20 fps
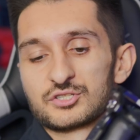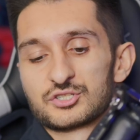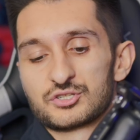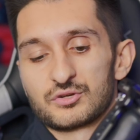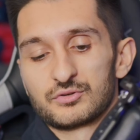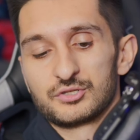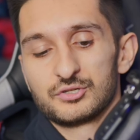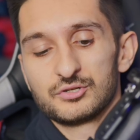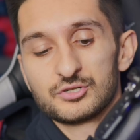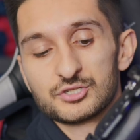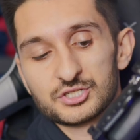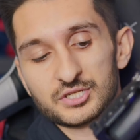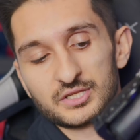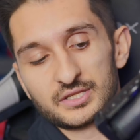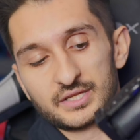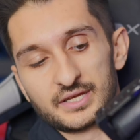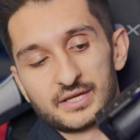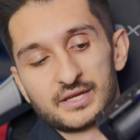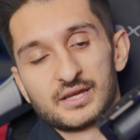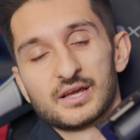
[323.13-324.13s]
So
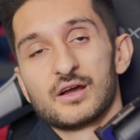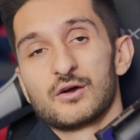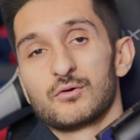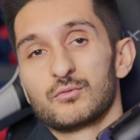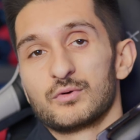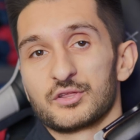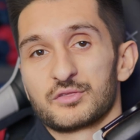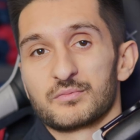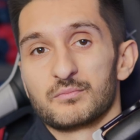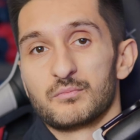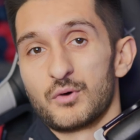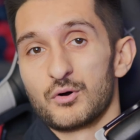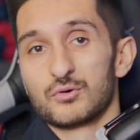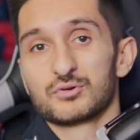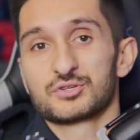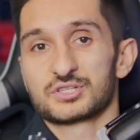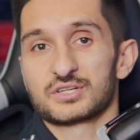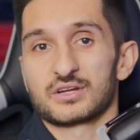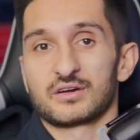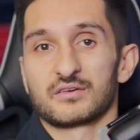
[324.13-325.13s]
usually with
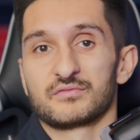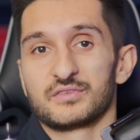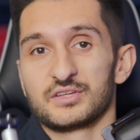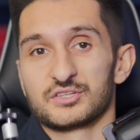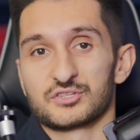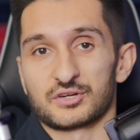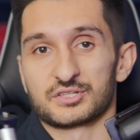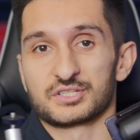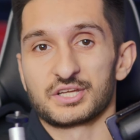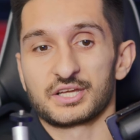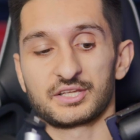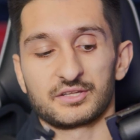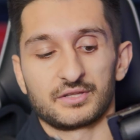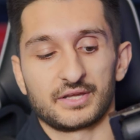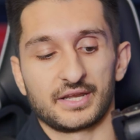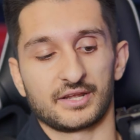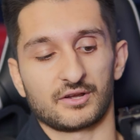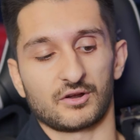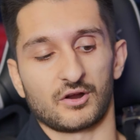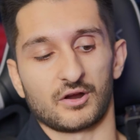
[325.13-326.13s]
most of these
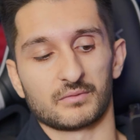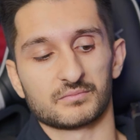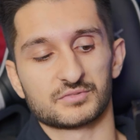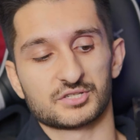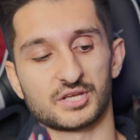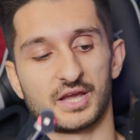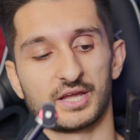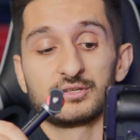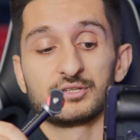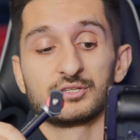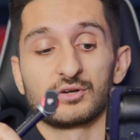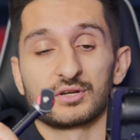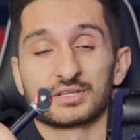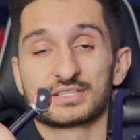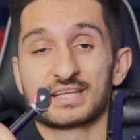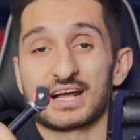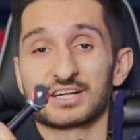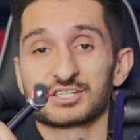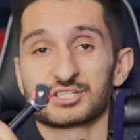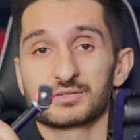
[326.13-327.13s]
articulating arms, you'll
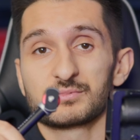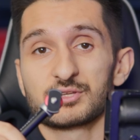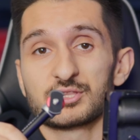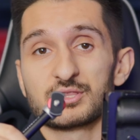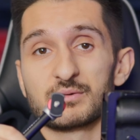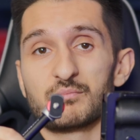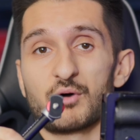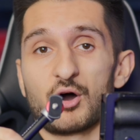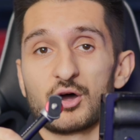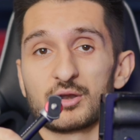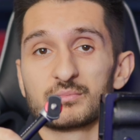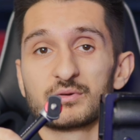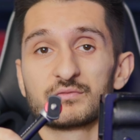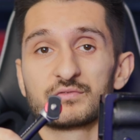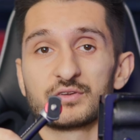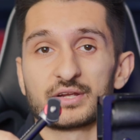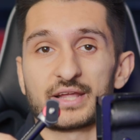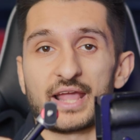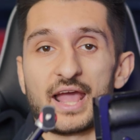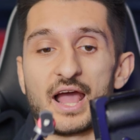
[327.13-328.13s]
attach them to the bottom of
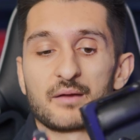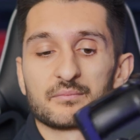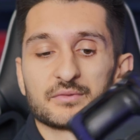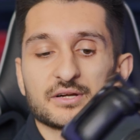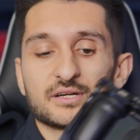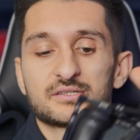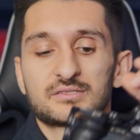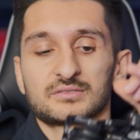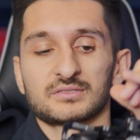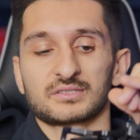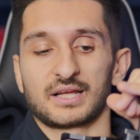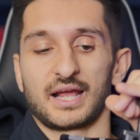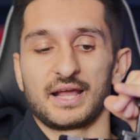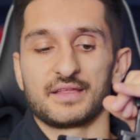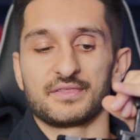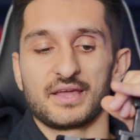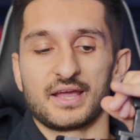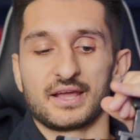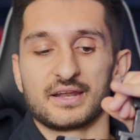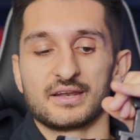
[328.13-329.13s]
your camera
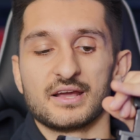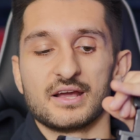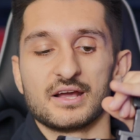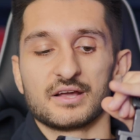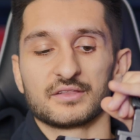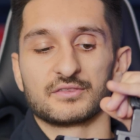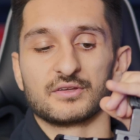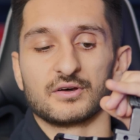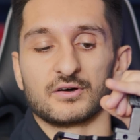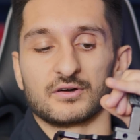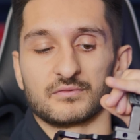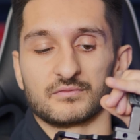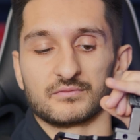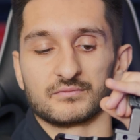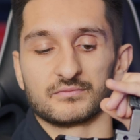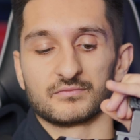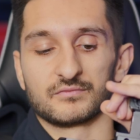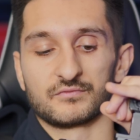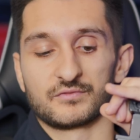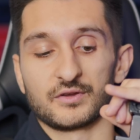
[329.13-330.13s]
and then the
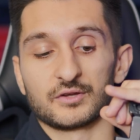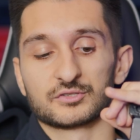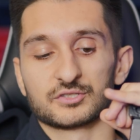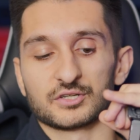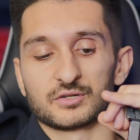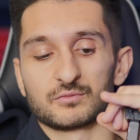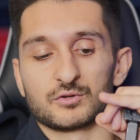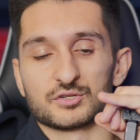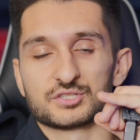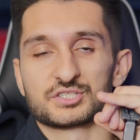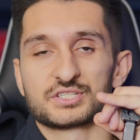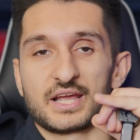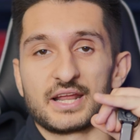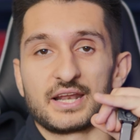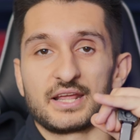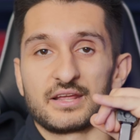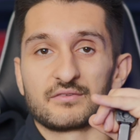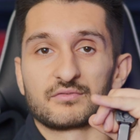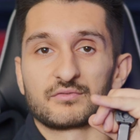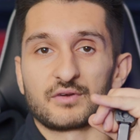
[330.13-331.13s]
filter will sit
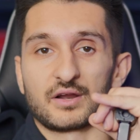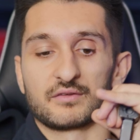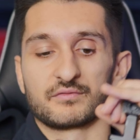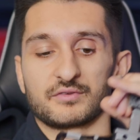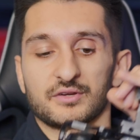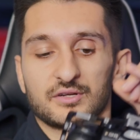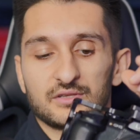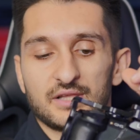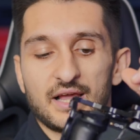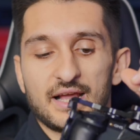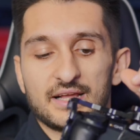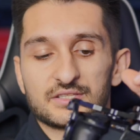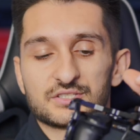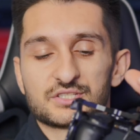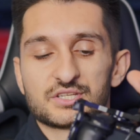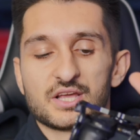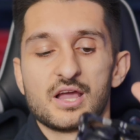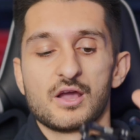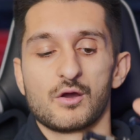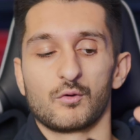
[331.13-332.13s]
in front of your
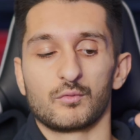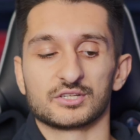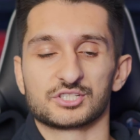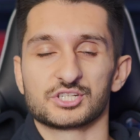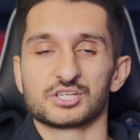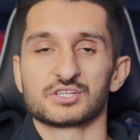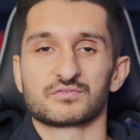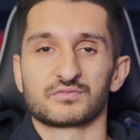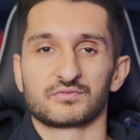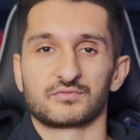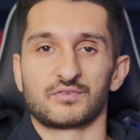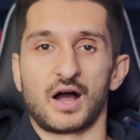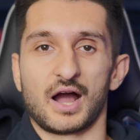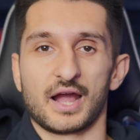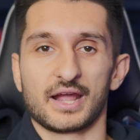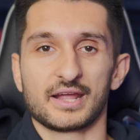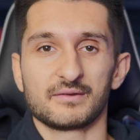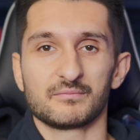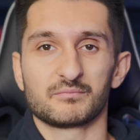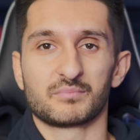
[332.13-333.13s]
lens, which is fine.